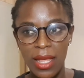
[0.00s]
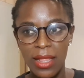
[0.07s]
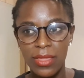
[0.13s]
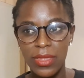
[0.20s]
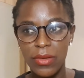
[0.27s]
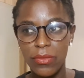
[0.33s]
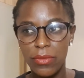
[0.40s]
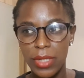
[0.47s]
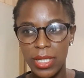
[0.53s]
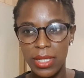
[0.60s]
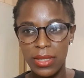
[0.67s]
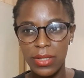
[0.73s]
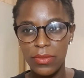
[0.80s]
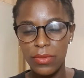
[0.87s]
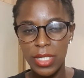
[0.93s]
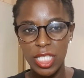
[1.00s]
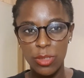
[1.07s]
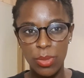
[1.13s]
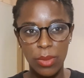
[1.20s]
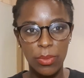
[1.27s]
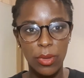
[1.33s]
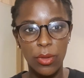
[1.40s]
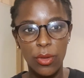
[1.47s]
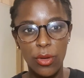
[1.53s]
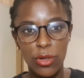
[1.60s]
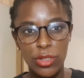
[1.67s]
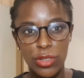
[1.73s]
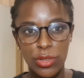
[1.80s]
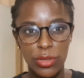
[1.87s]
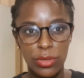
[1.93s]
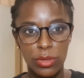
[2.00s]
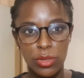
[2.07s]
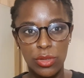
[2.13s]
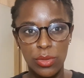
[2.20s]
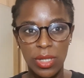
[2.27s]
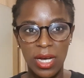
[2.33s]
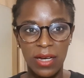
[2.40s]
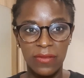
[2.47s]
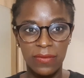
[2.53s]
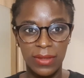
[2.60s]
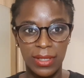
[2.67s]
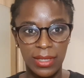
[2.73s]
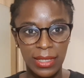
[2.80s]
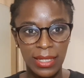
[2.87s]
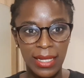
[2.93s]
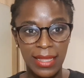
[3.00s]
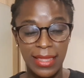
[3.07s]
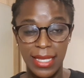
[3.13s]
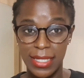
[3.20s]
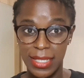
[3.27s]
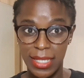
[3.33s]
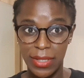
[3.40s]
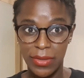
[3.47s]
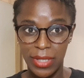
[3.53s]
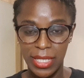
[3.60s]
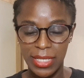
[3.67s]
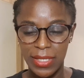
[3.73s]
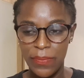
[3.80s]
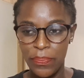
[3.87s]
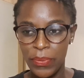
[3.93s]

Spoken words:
the rich people go to cover their secrets.